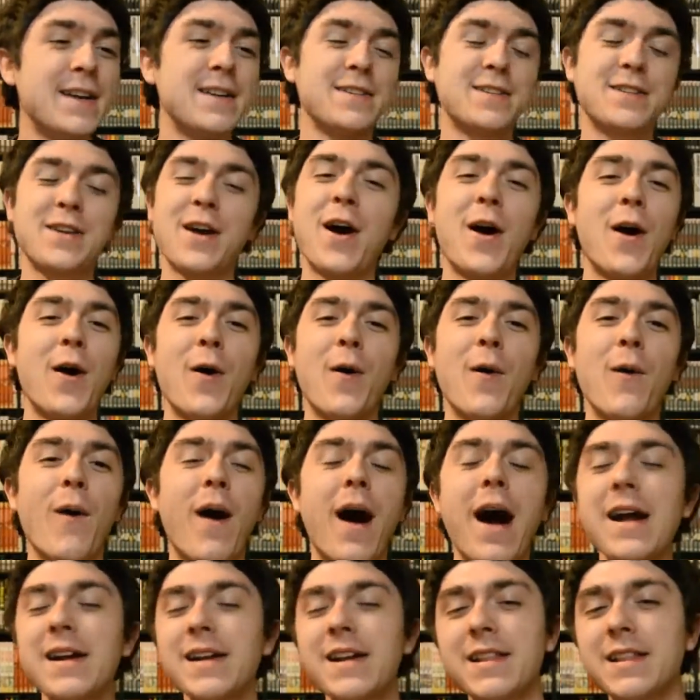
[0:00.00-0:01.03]

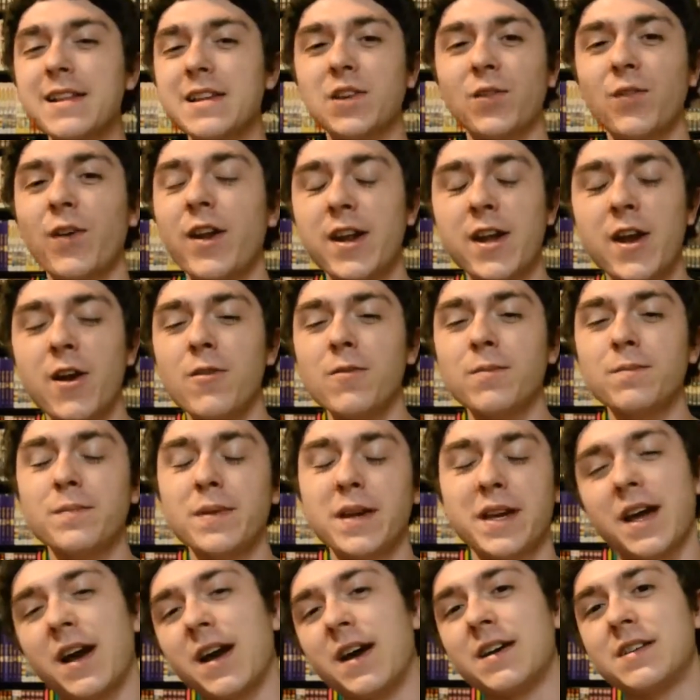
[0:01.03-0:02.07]
So, I did this video
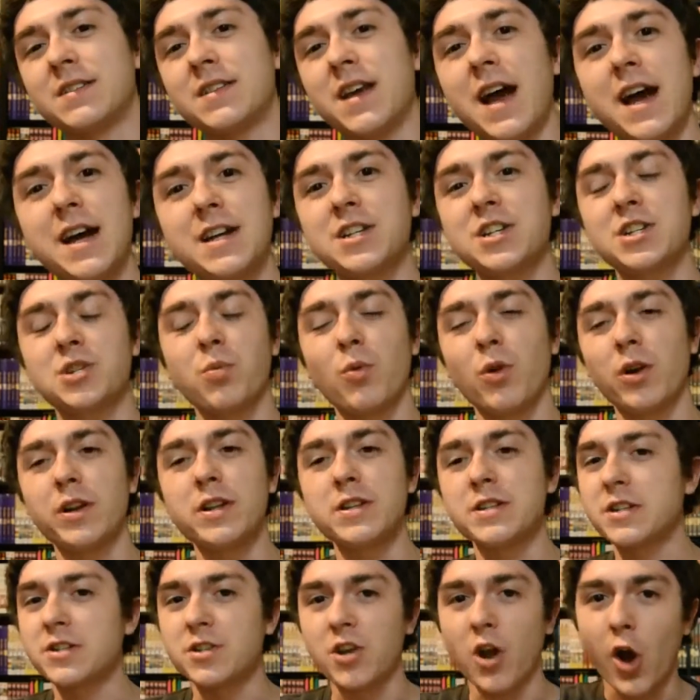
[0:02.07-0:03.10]
because I just
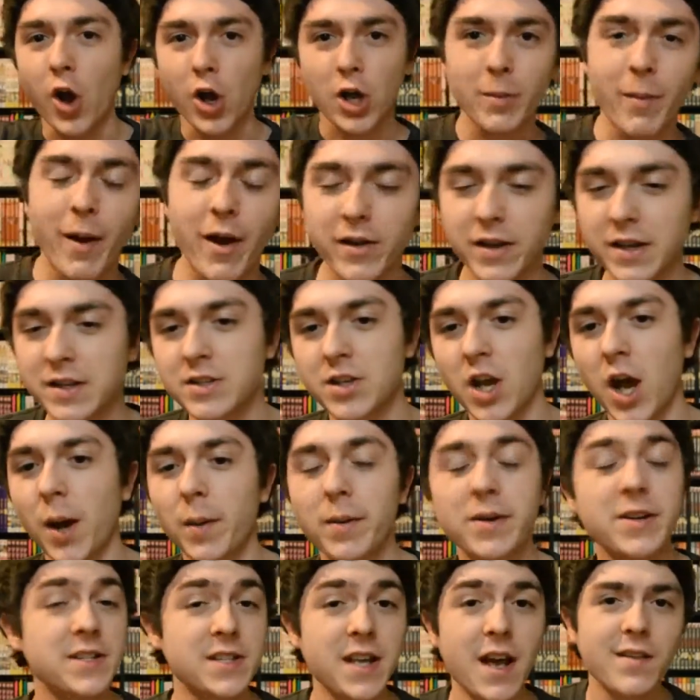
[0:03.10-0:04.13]
wanted to talk about
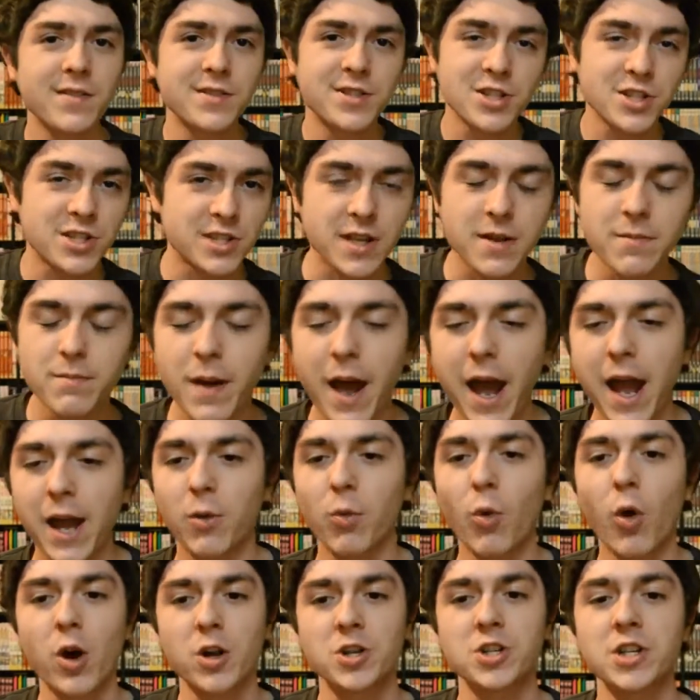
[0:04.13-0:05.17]
Gintama because I was just sitting
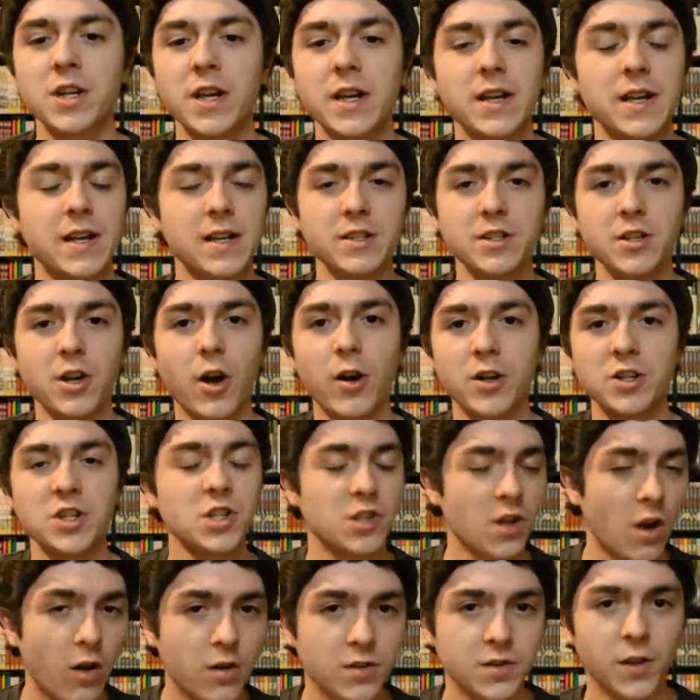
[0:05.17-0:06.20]
back watching it and, I
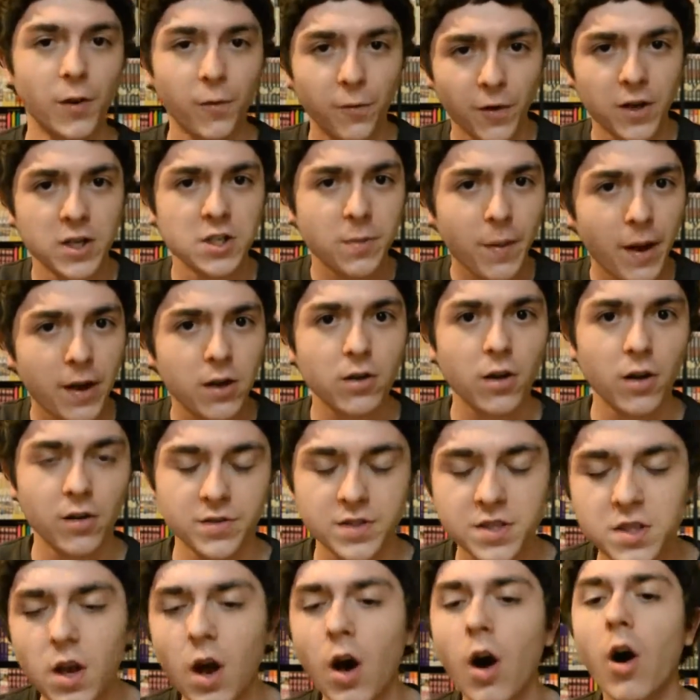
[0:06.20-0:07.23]
just also finished Better Call
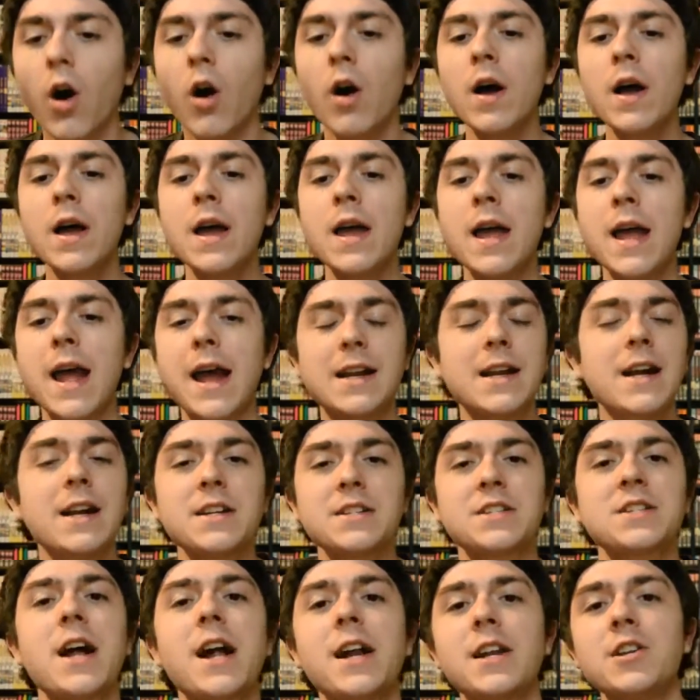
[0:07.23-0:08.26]
Saul and I
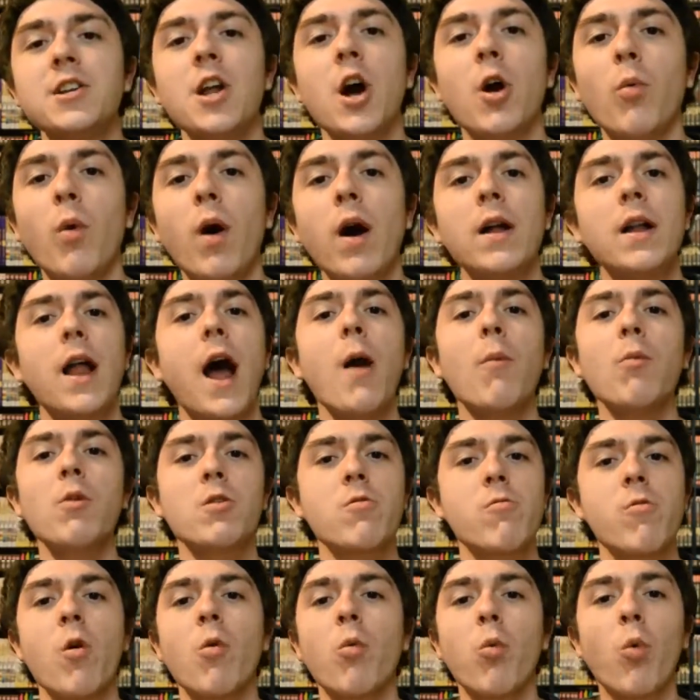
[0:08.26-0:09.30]
decided, you know what, I
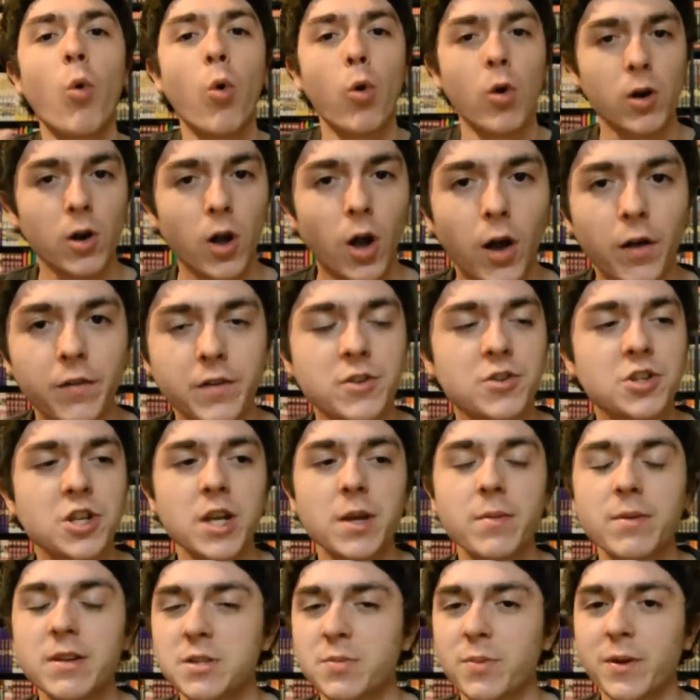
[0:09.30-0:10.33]
want to reward all of you
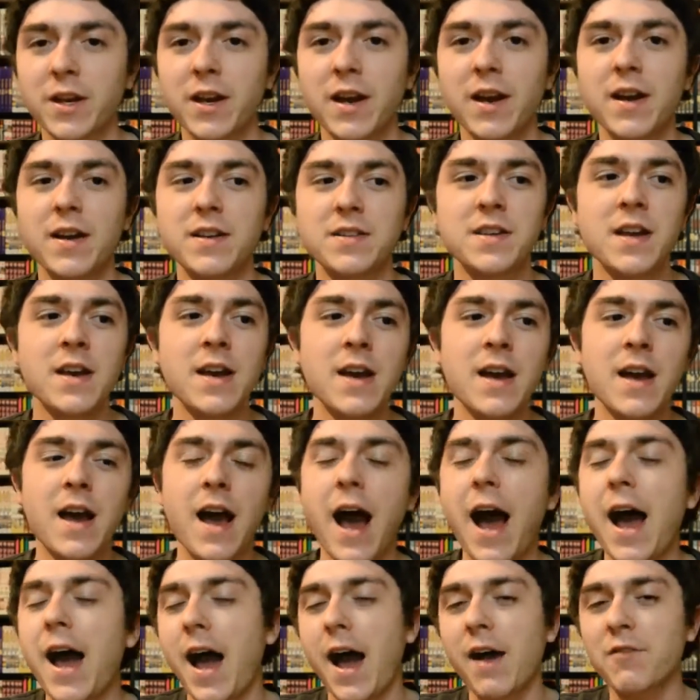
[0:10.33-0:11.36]
Chibits because
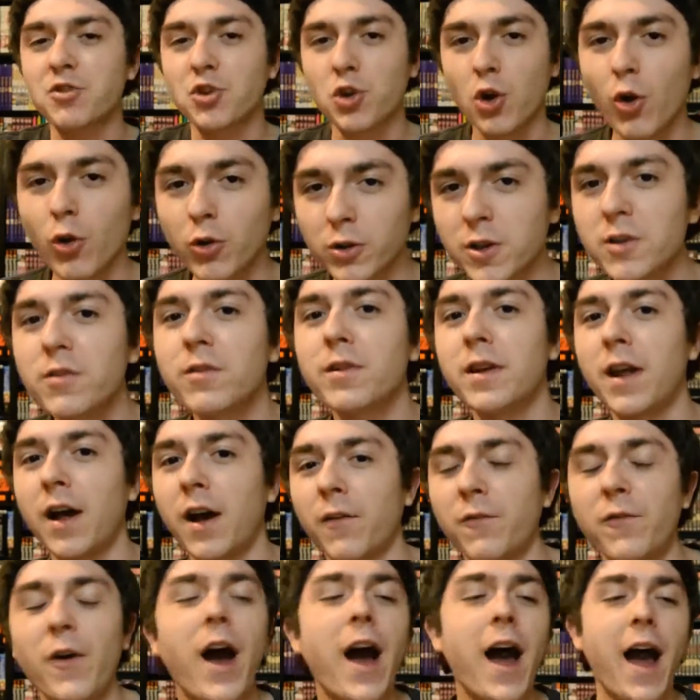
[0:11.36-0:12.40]
I've trolled you
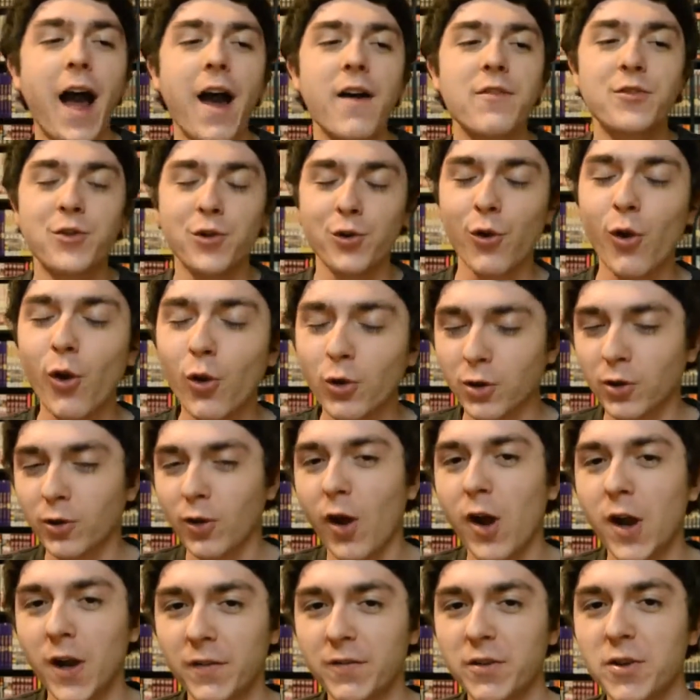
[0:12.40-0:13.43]
enough. I've trolled a
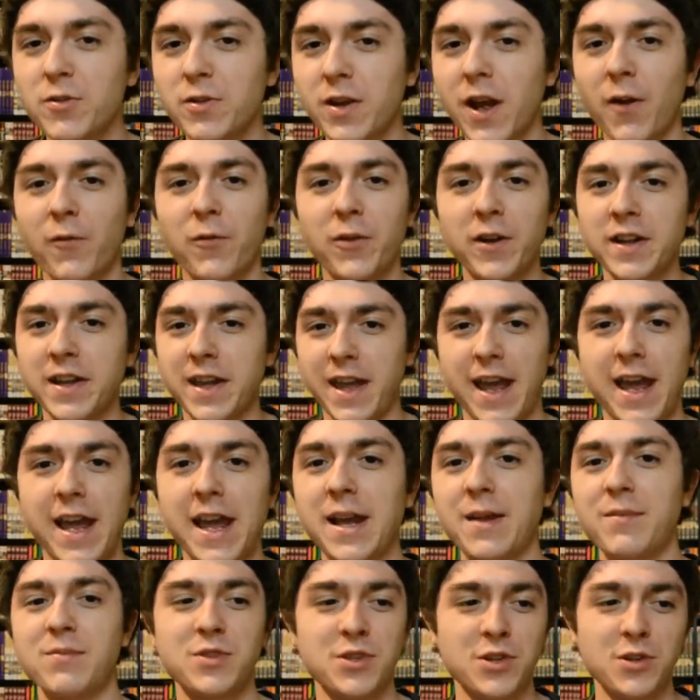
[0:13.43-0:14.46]
lot of you enough when it
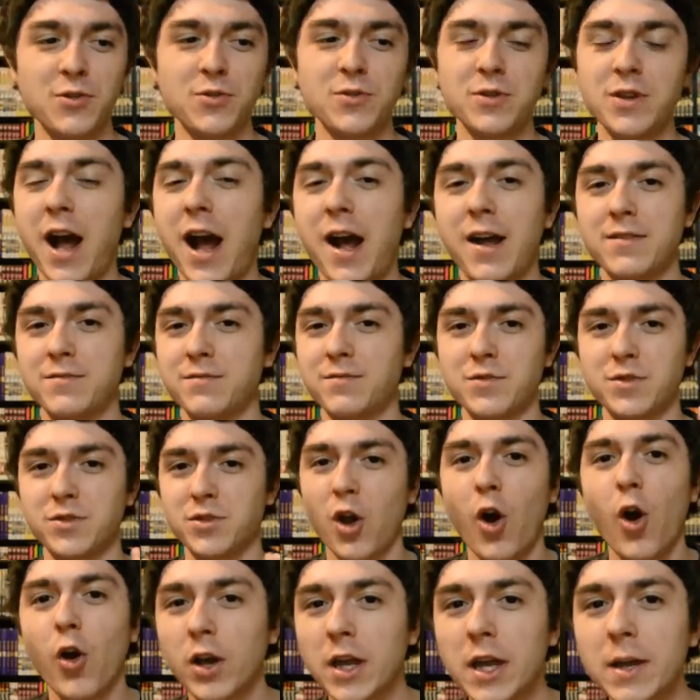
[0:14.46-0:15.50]
came to not
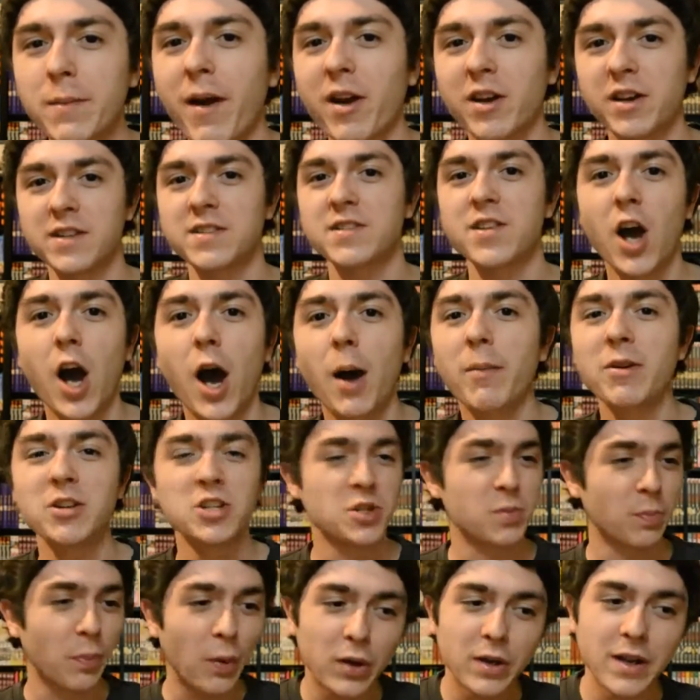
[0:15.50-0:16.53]
talking about Gintama,
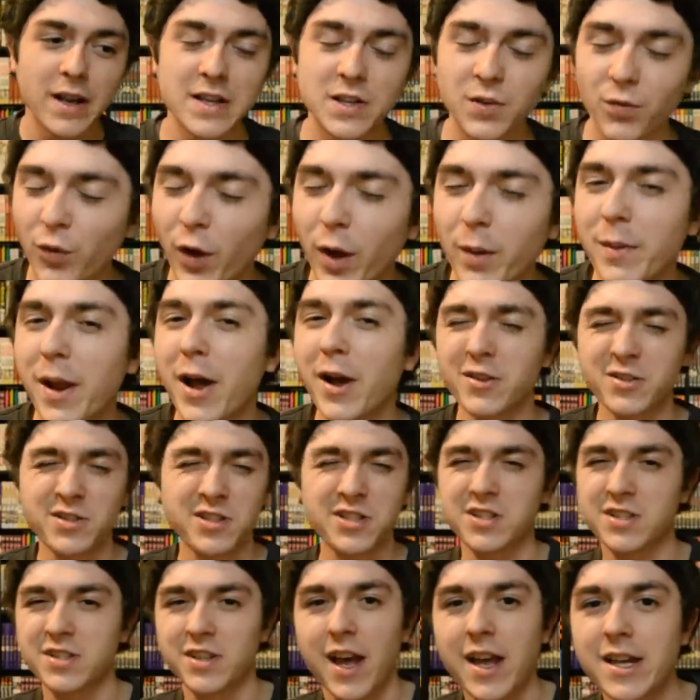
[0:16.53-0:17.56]
just putting it as a thumbnail and
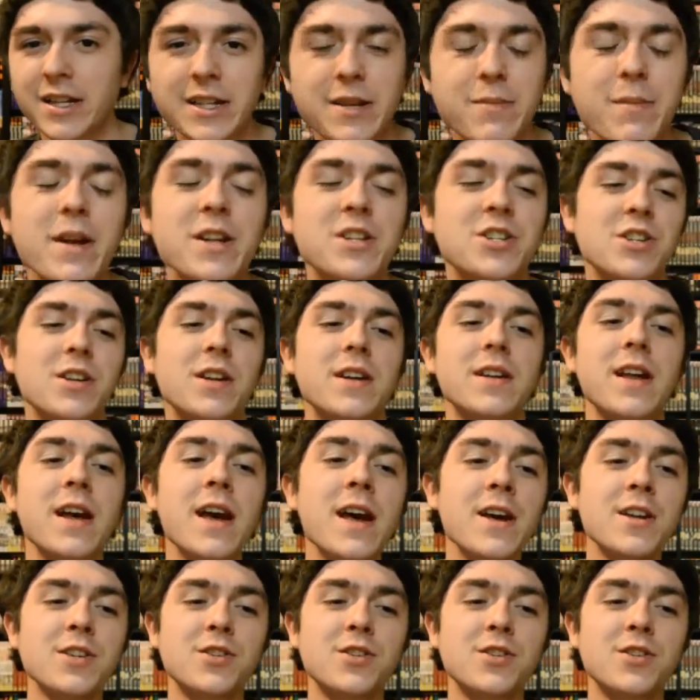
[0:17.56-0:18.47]
just slightly mention it.